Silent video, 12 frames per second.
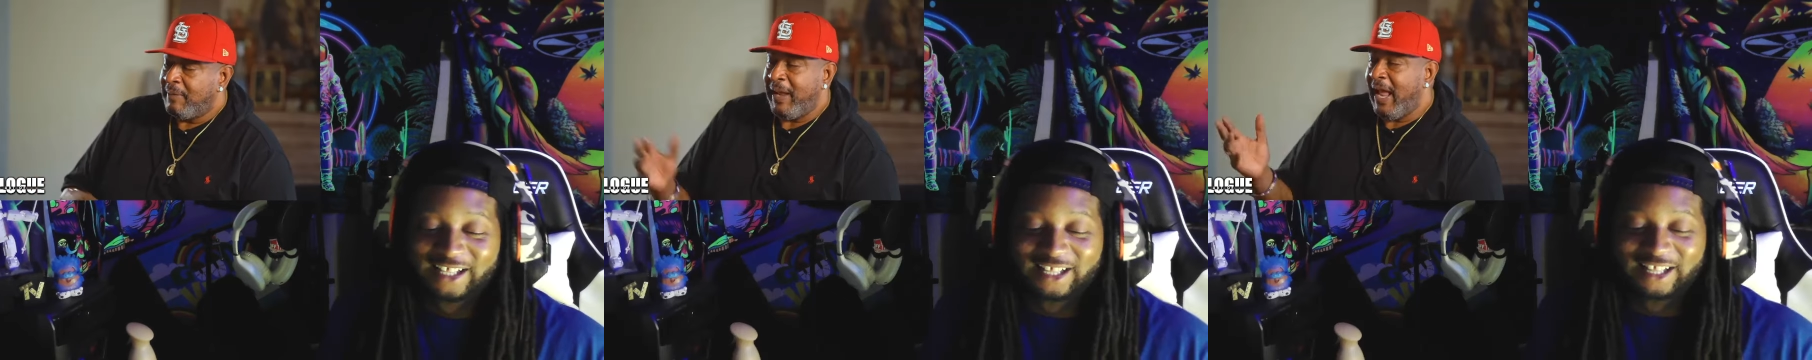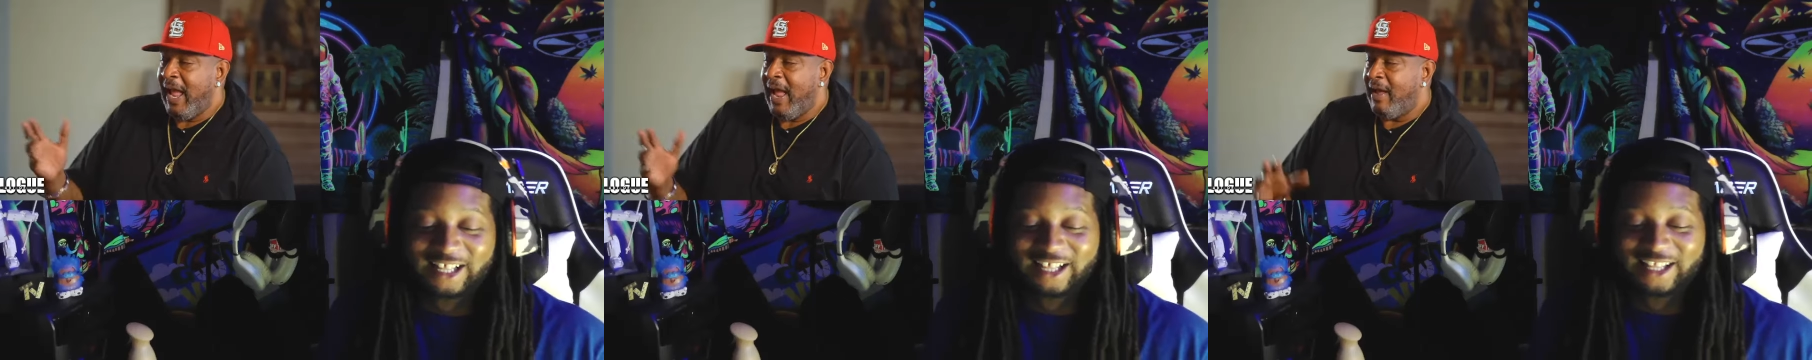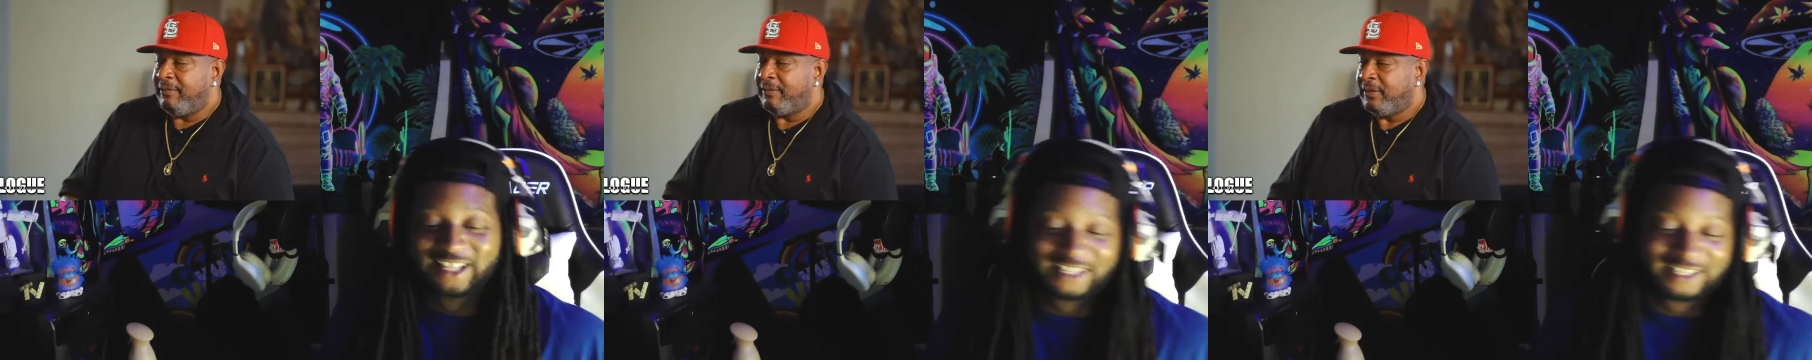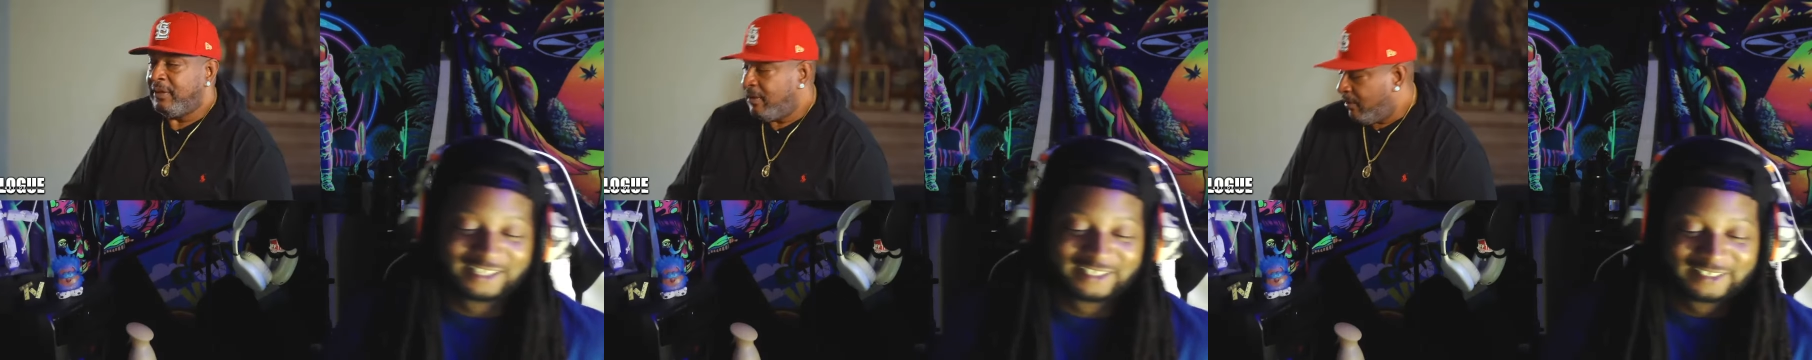Speaker 1: they may have.
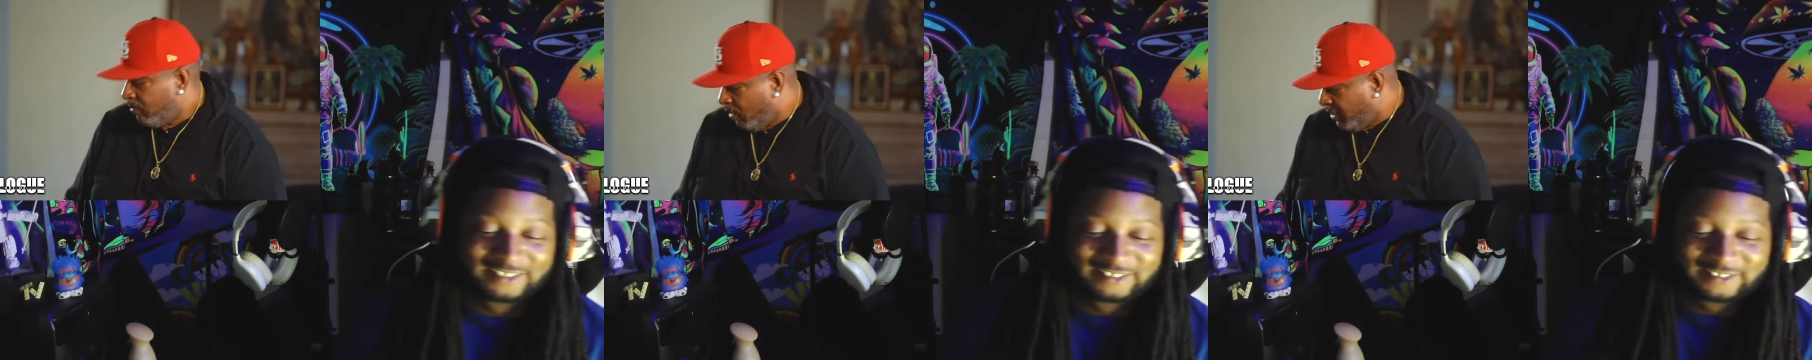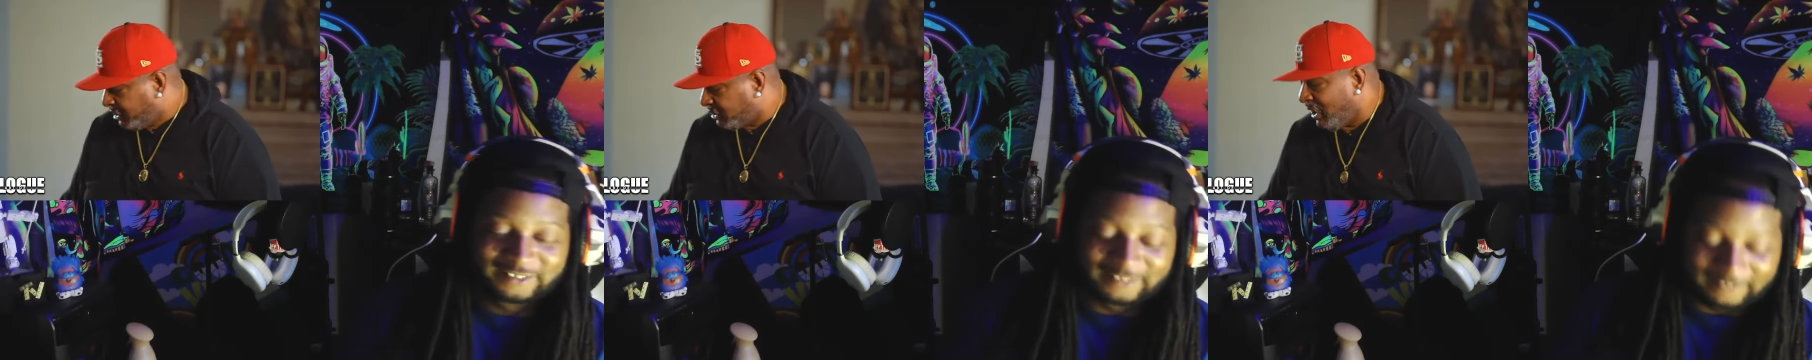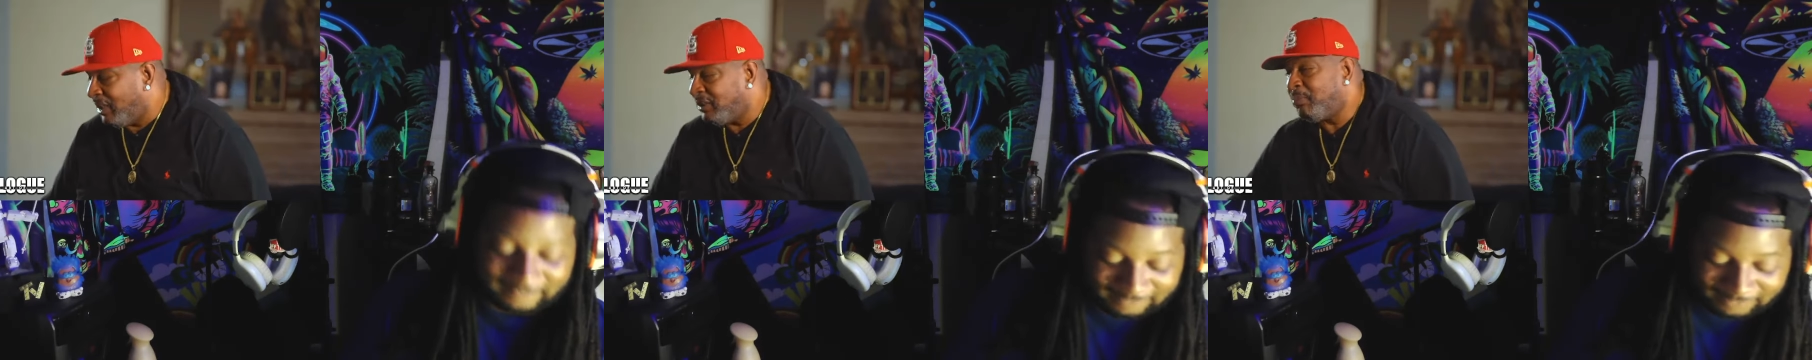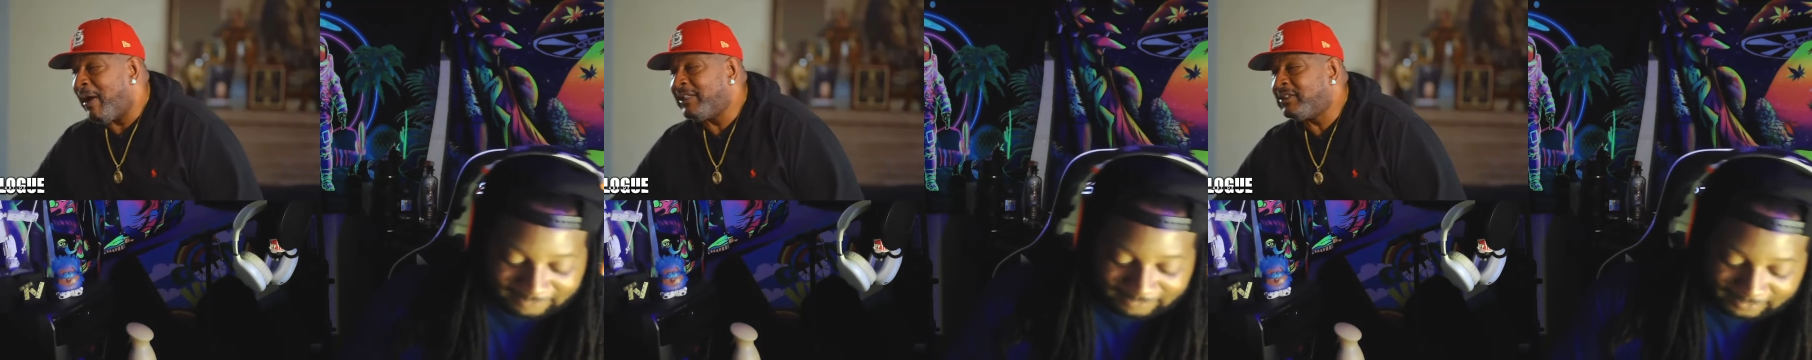One of his
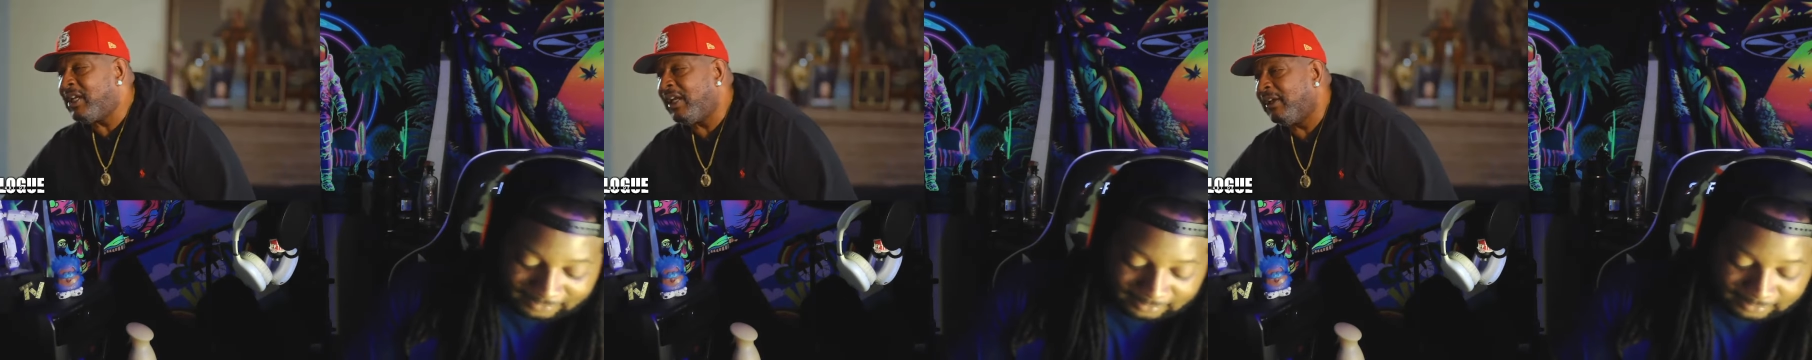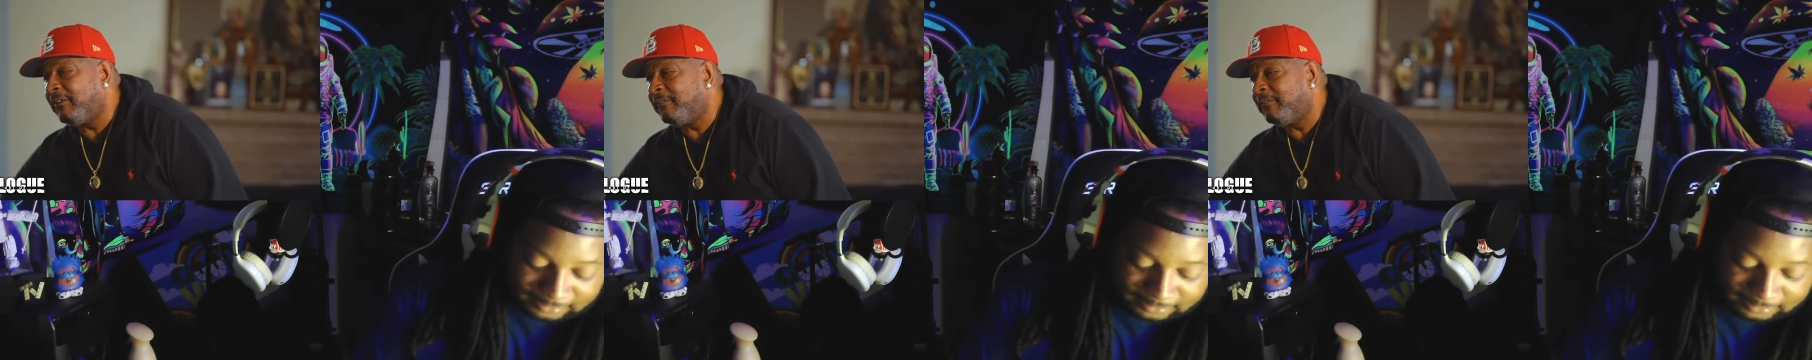sons might take